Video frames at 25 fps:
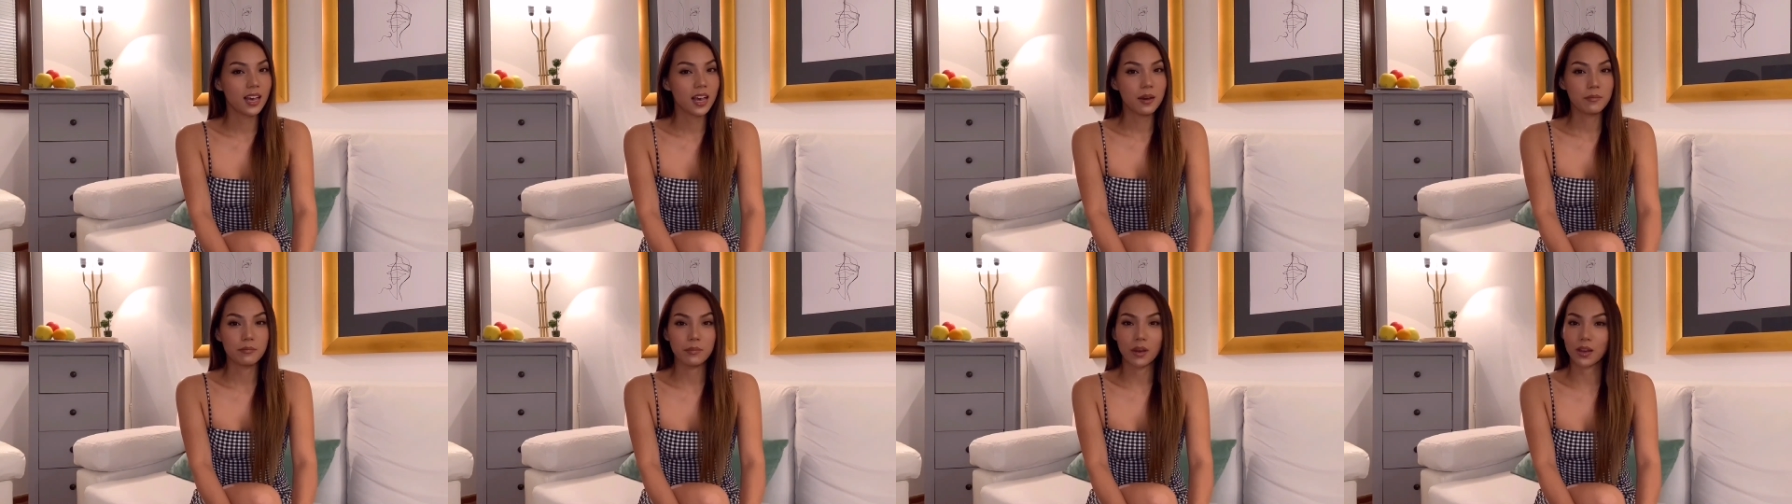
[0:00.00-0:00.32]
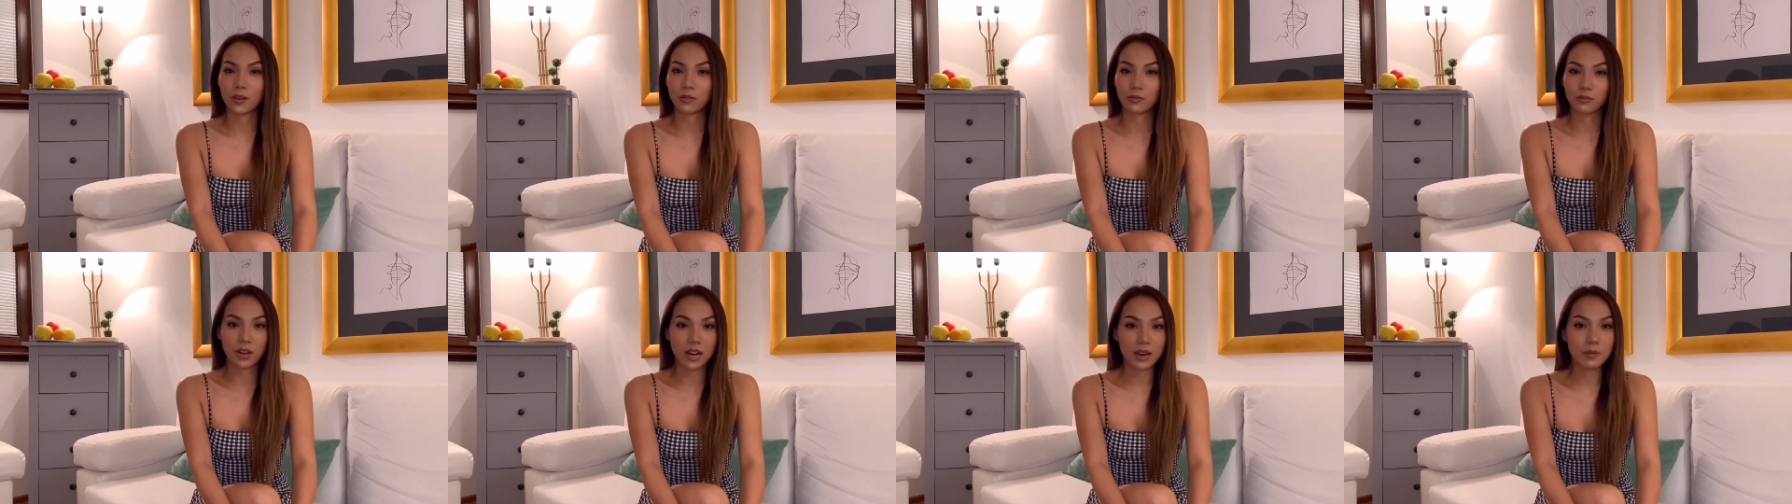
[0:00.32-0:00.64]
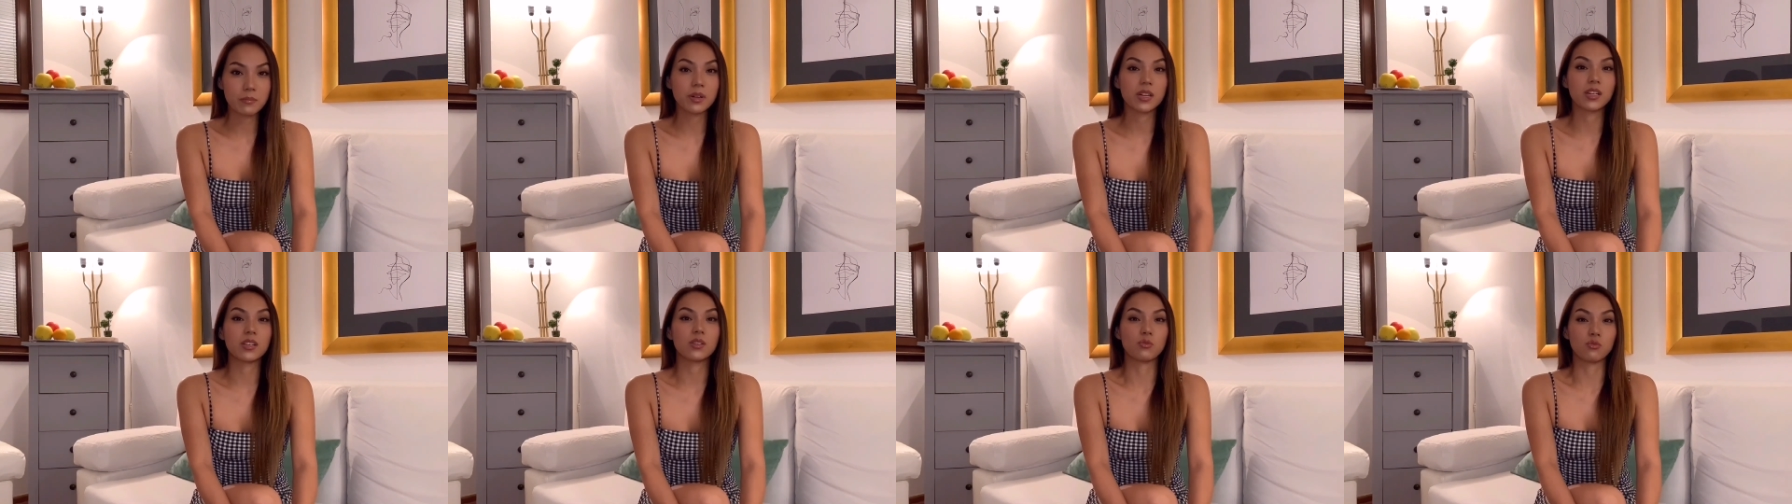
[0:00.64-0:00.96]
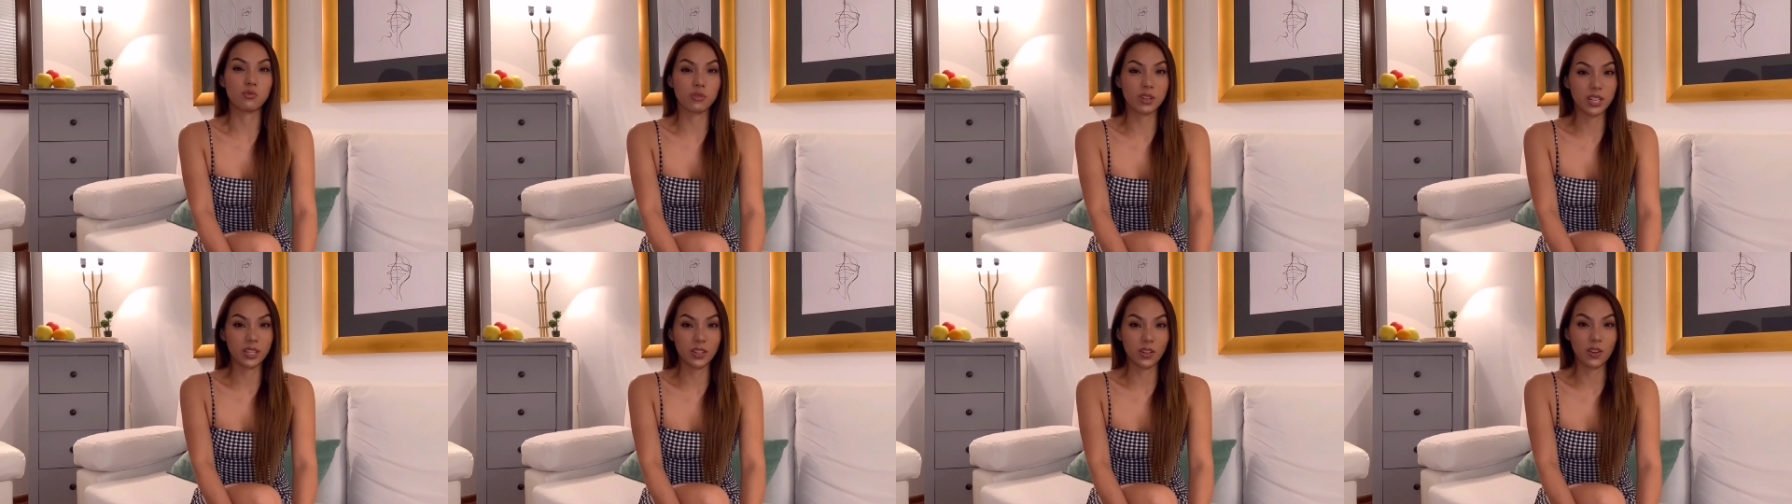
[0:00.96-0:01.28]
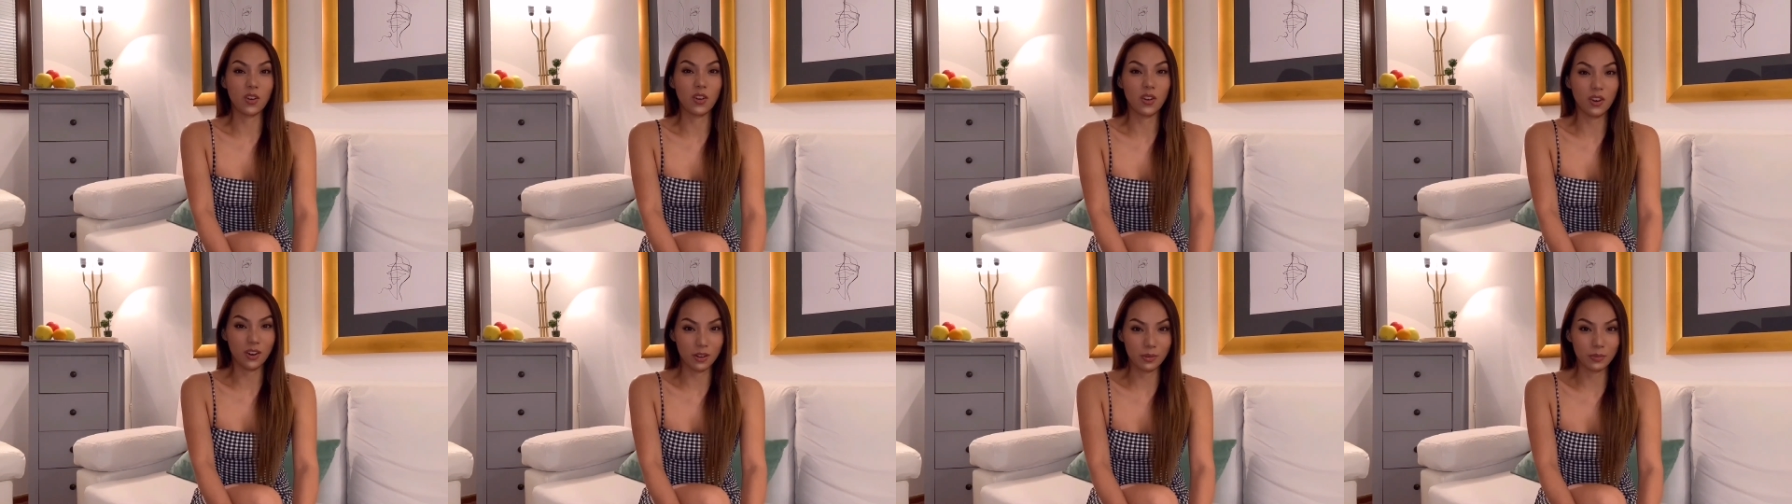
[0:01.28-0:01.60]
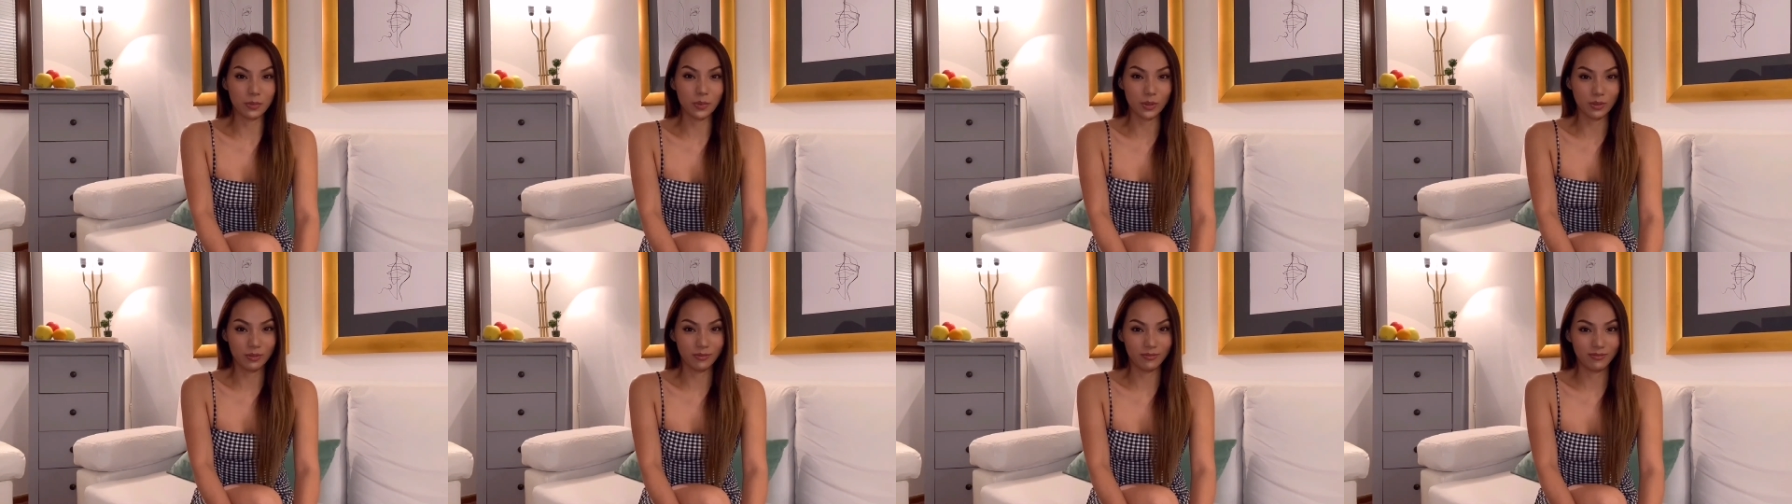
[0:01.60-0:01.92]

my grammar is really horrible.